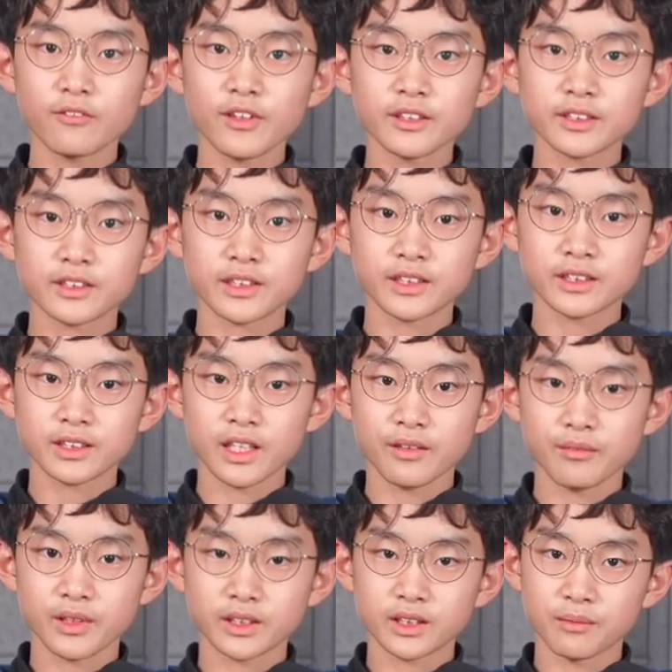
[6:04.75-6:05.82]
Nervous
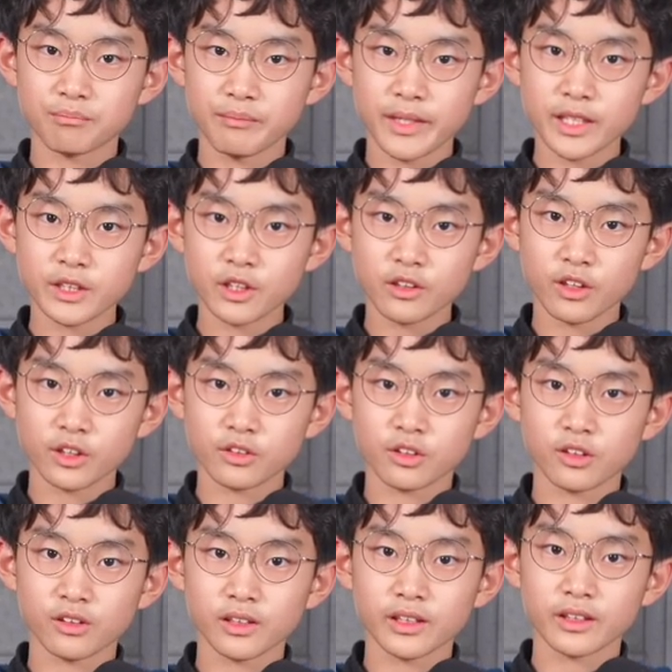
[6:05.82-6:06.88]
system is a major
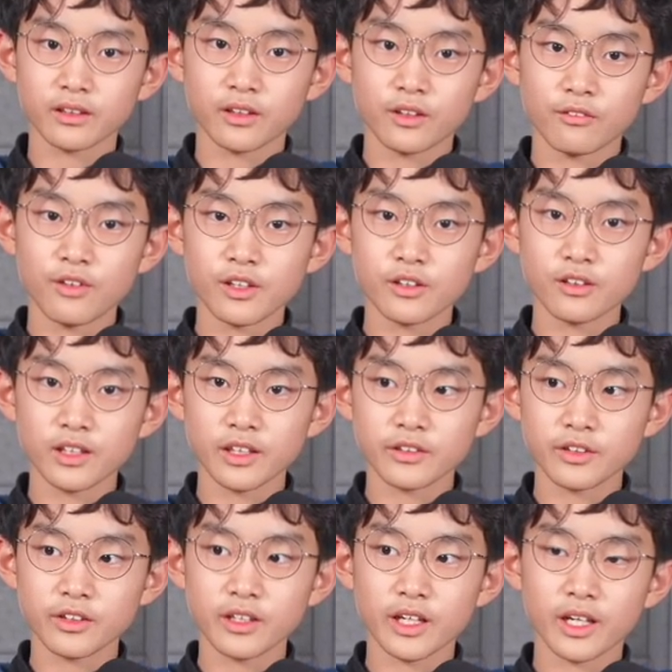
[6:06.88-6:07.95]
controlling,
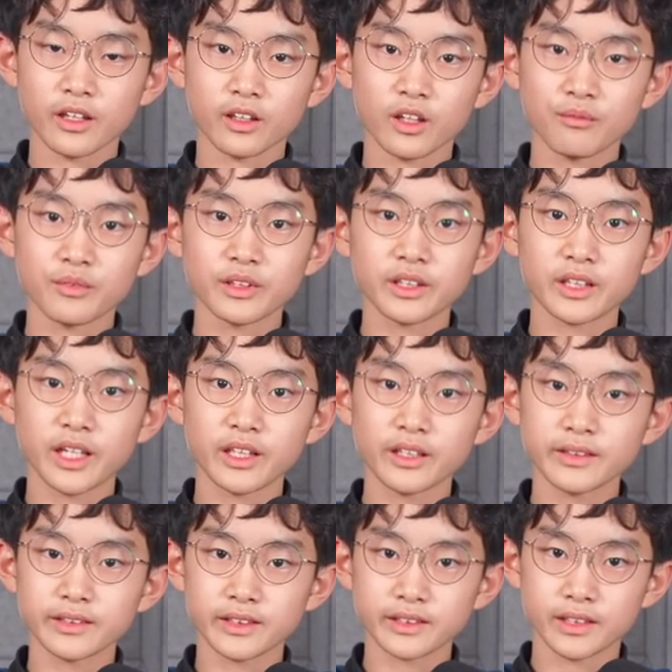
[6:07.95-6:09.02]
regulatory, and
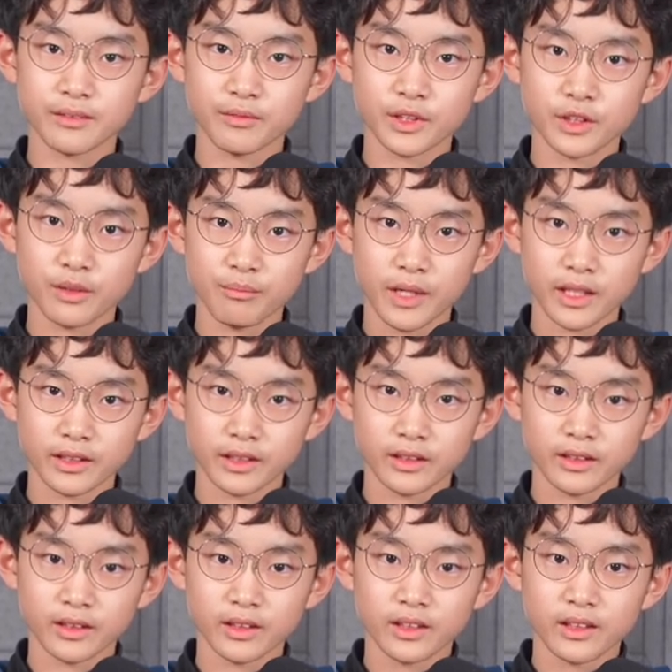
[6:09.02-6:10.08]
communicative system in your
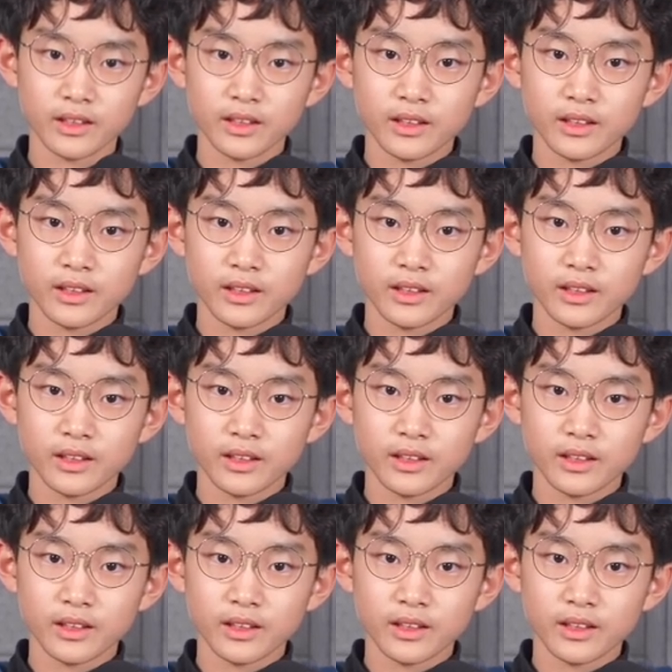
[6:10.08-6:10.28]
body.